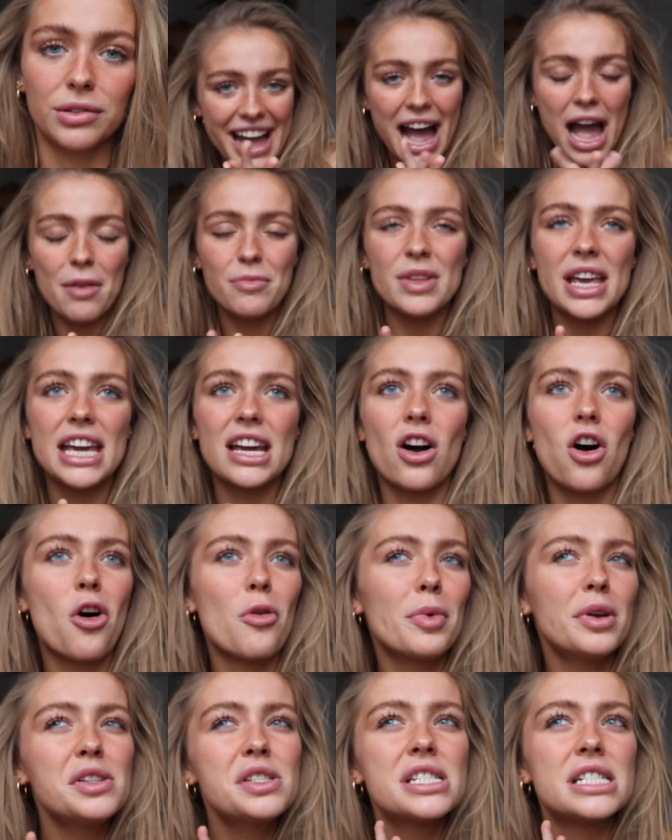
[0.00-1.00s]
I'm like
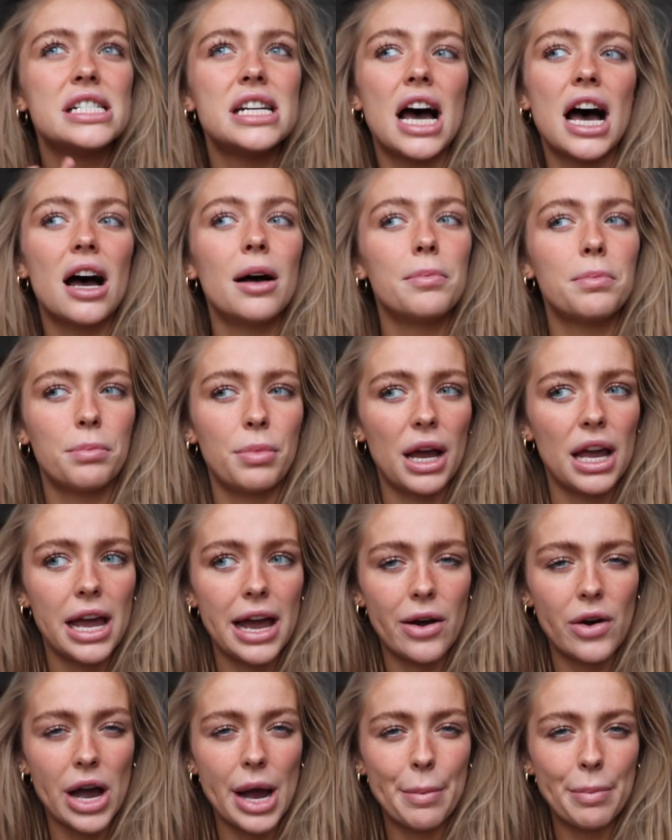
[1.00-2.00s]
almost numb by
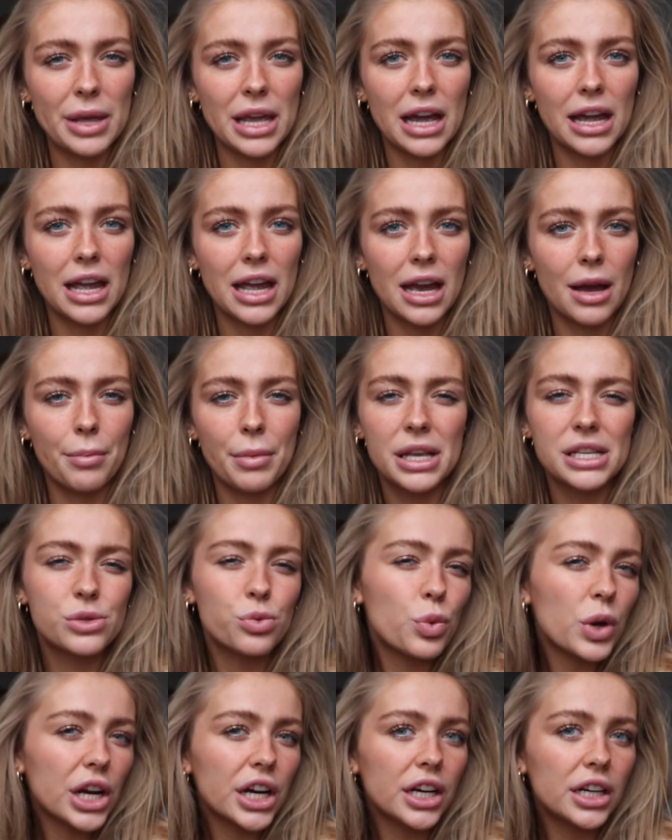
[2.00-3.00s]
how happy I am.
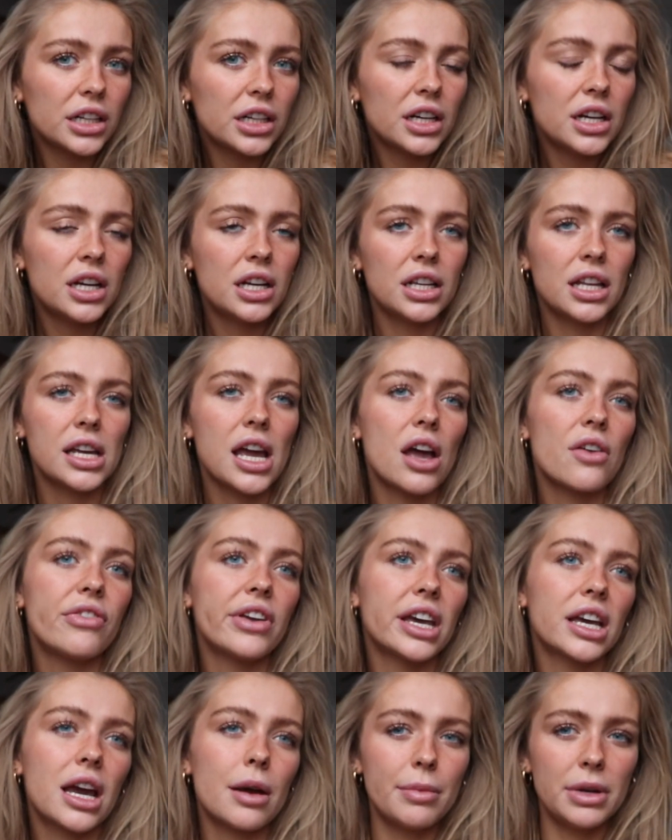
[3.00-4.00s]
It's weird. Like, I
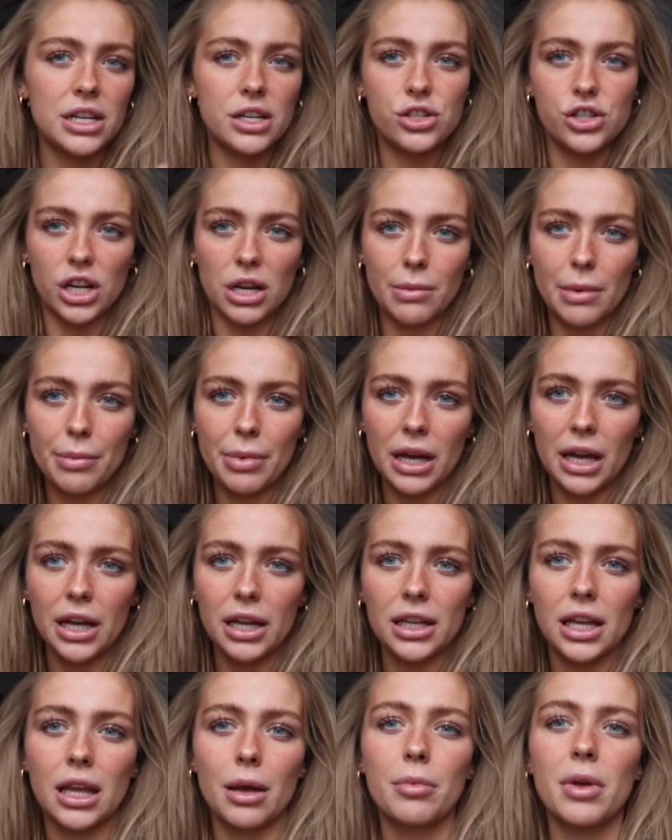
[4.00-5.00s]
feel like I'm in a dream a
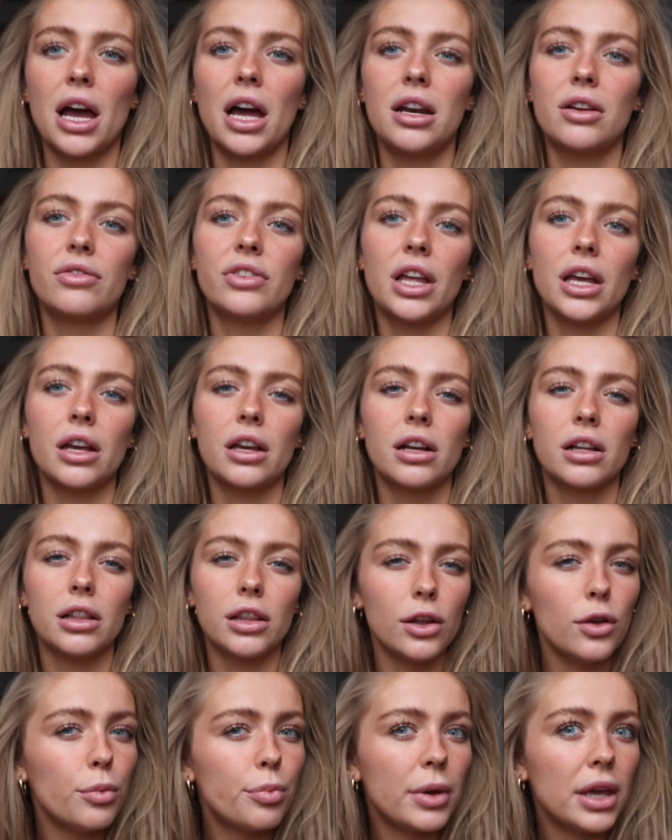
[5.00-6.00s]
bit. Like, I'm kind of like
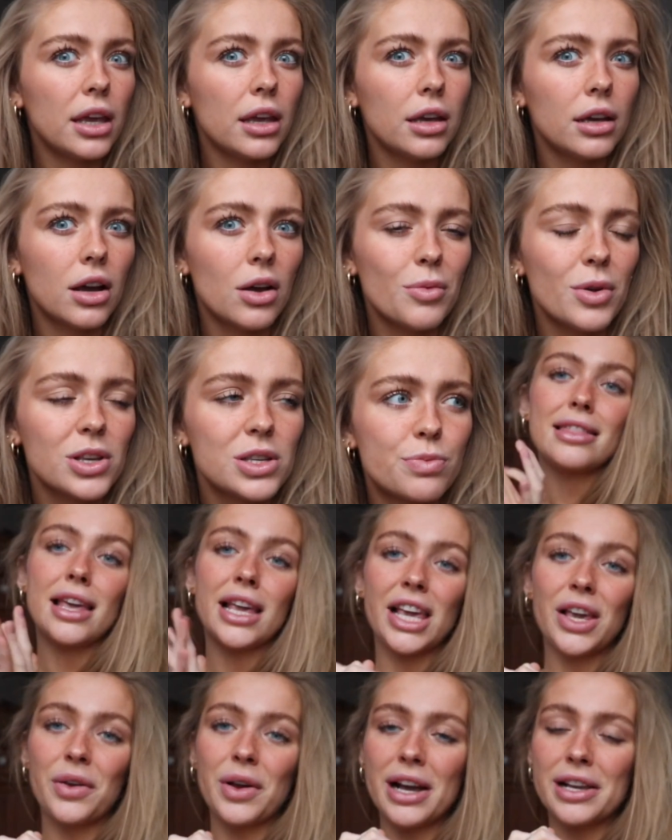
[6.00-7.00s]
loopy almost.
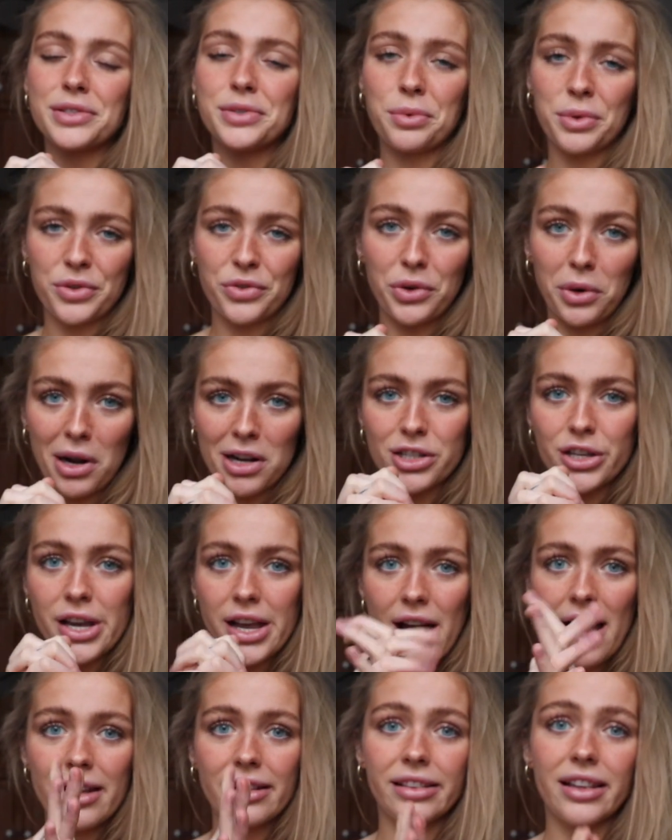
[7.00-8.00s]
Thank you guys so much for
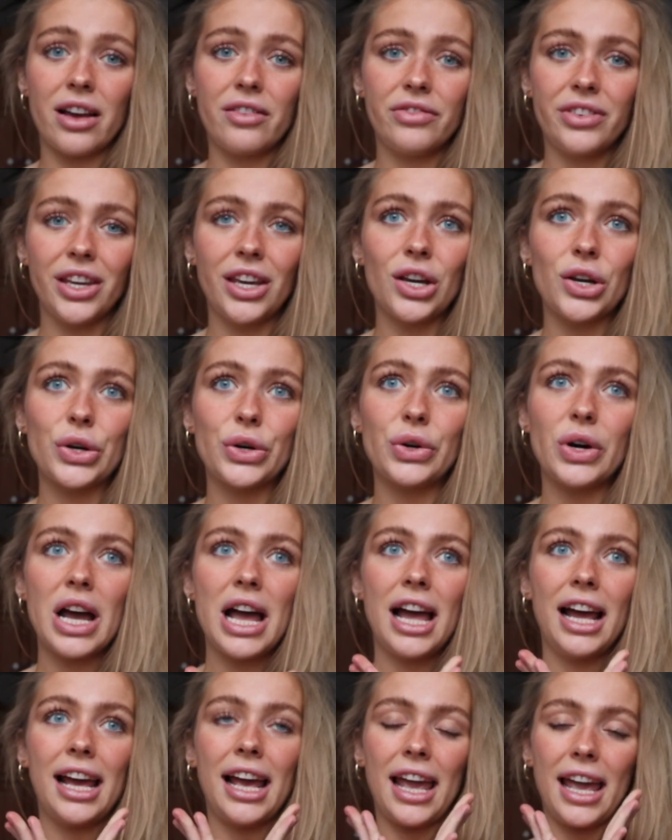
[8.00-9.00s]
watching. I love you,
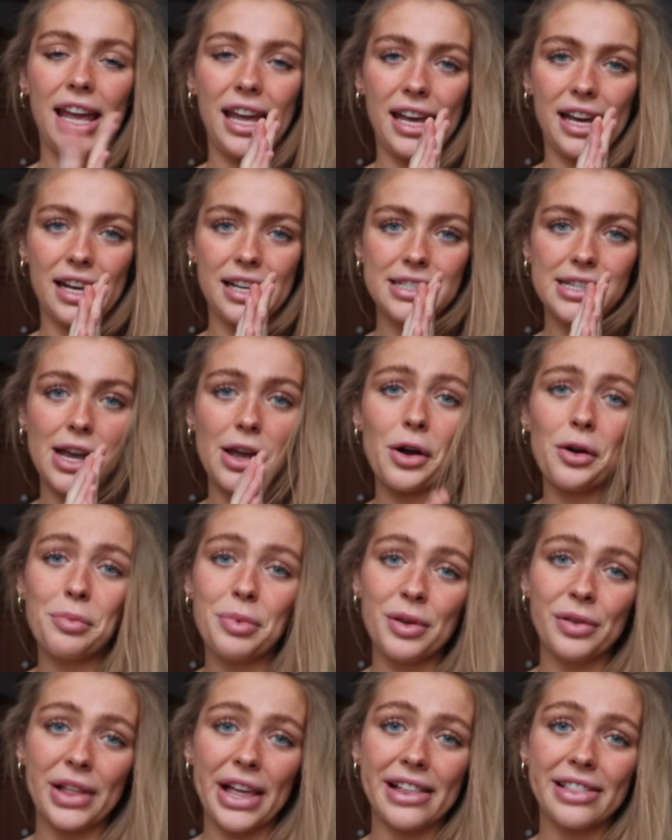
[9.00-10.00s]
and I hope
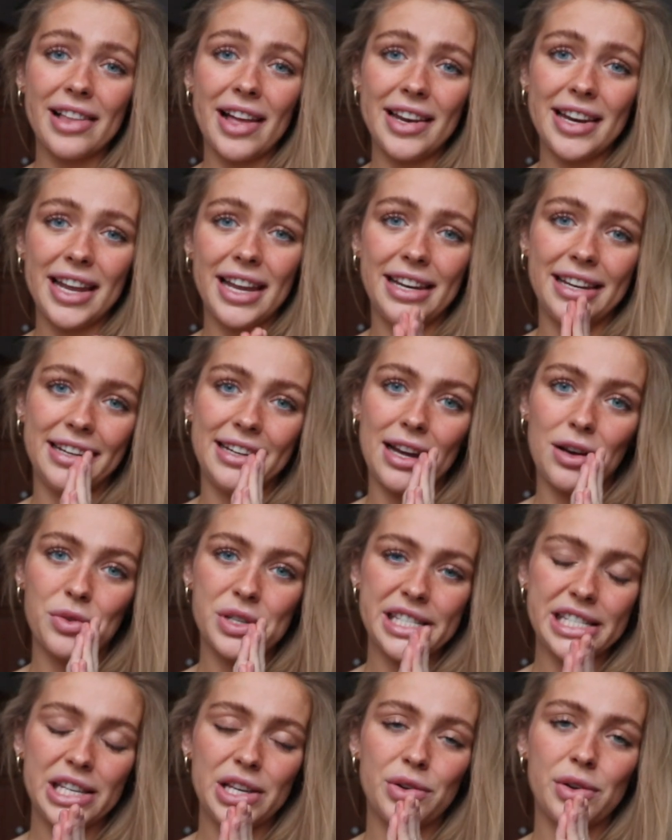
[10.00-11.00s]
you like Lennon, and I will
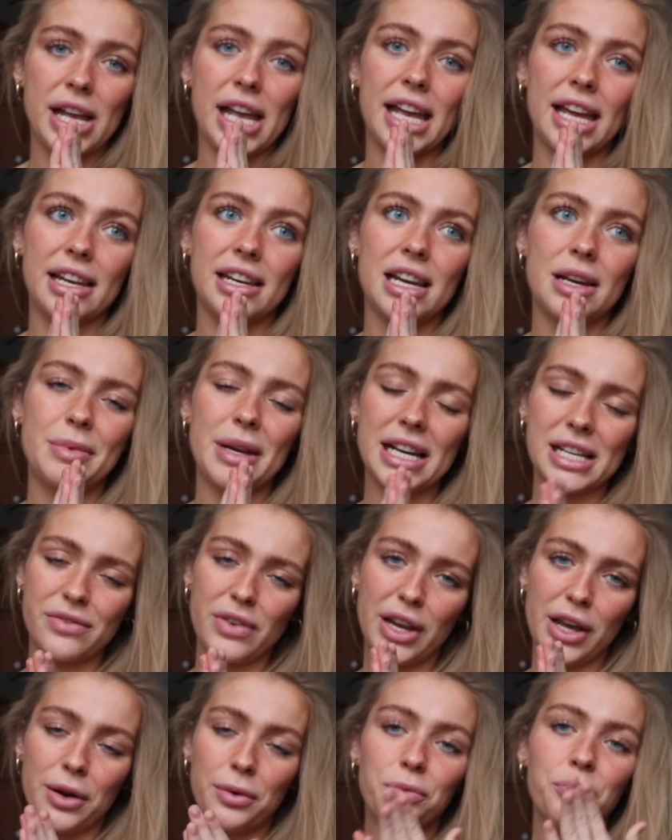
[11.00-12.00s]
see you in my next
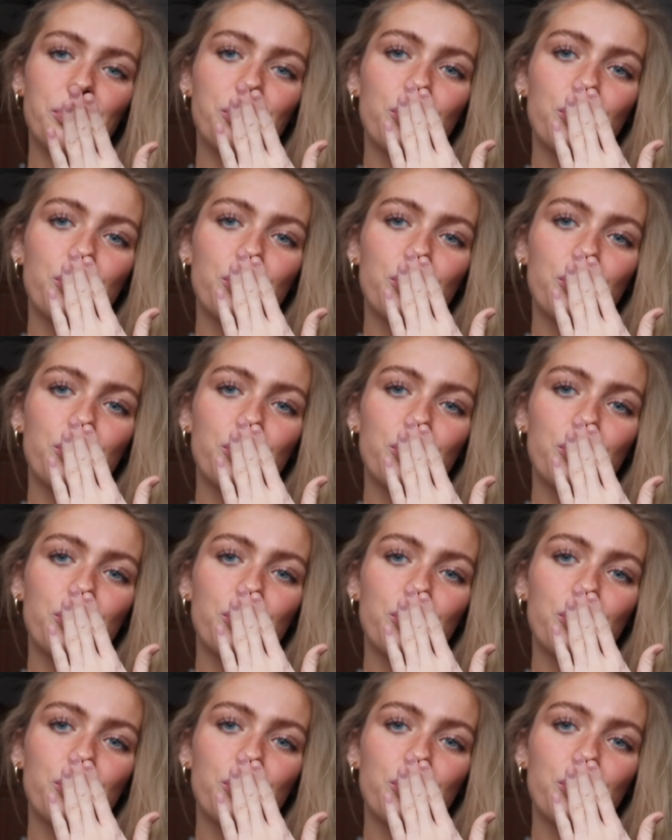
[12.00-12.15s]
video.